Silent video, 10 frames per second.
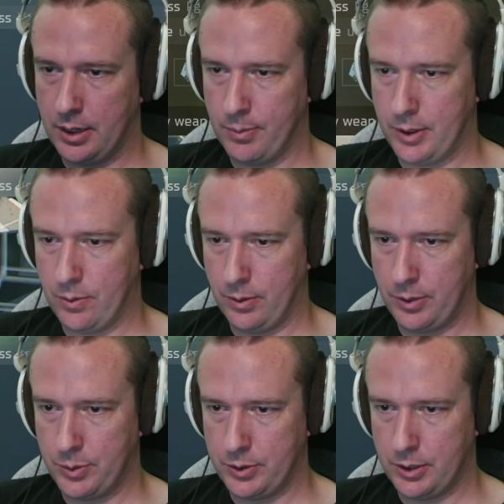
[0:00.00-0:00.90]
I'm going to
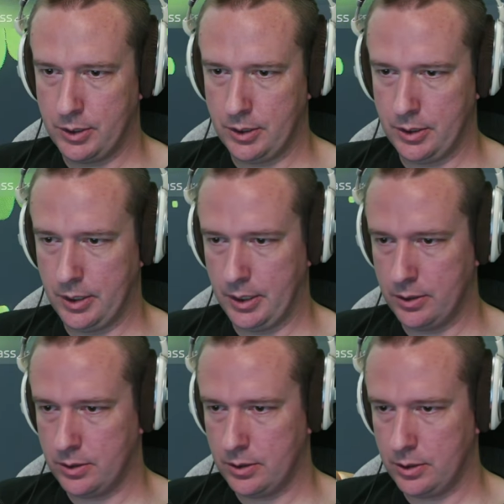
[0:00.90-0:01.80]
reposition
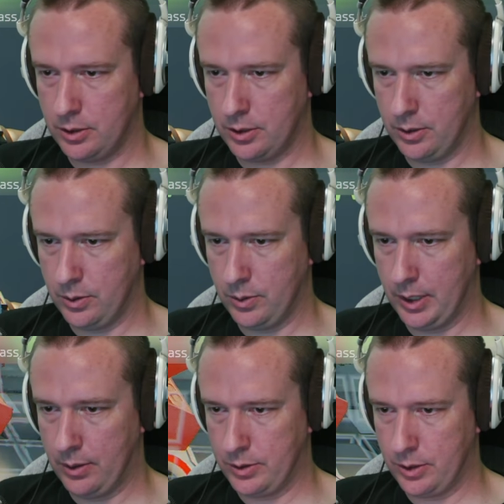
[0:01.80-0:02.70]
this to show what
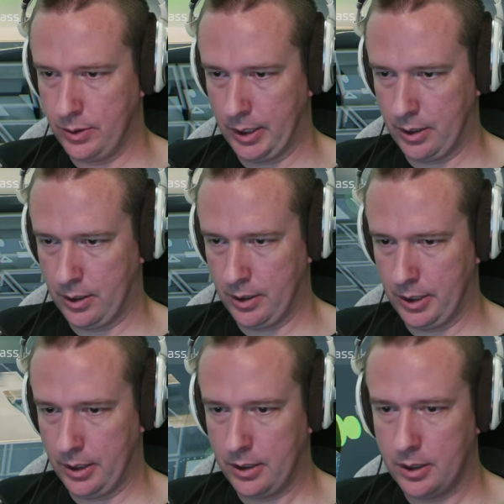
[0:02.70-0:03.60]
I was doing
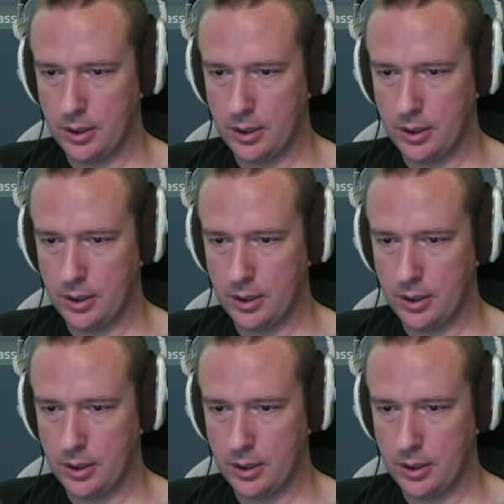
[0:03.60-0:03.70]
earlier.